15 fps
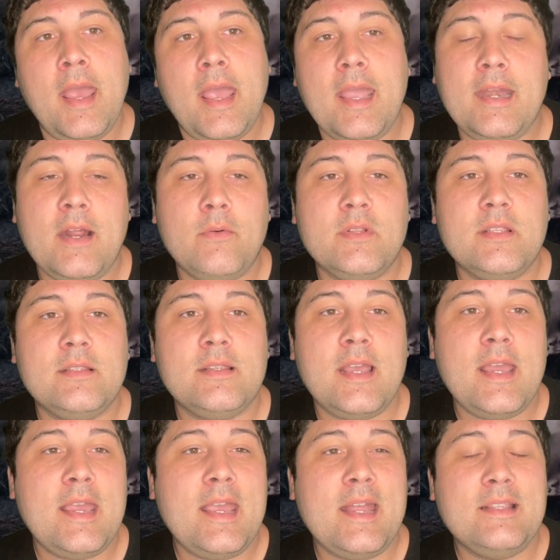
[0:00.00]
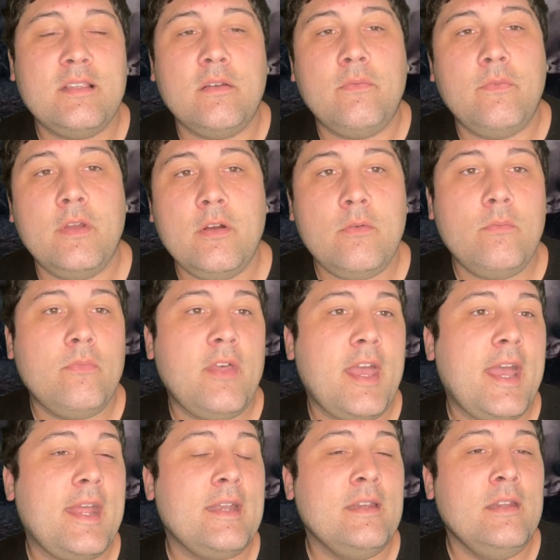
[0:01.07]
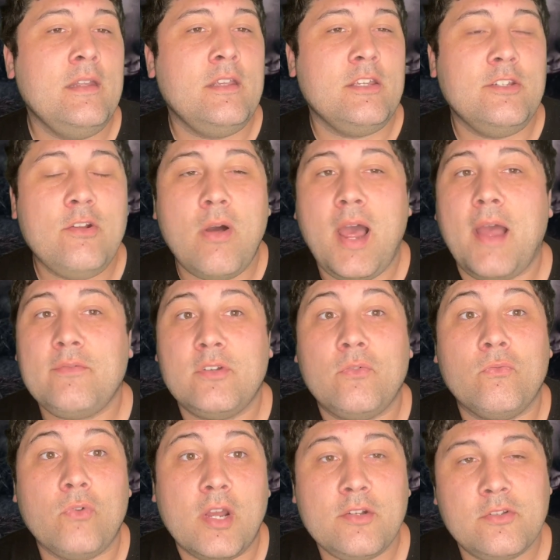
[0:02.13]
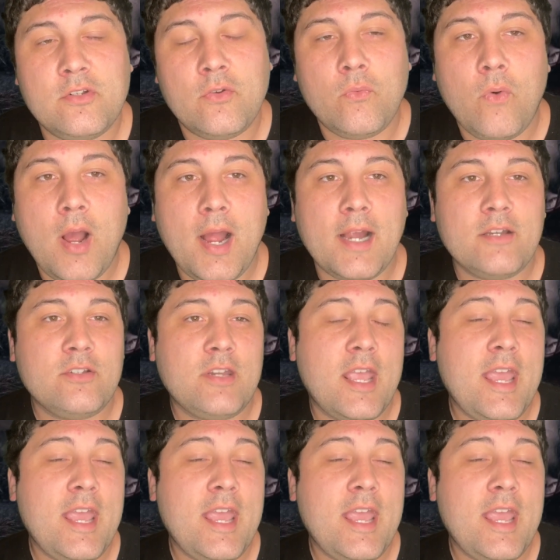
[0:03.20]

And I would say it's a film that you don't have to rush to watch.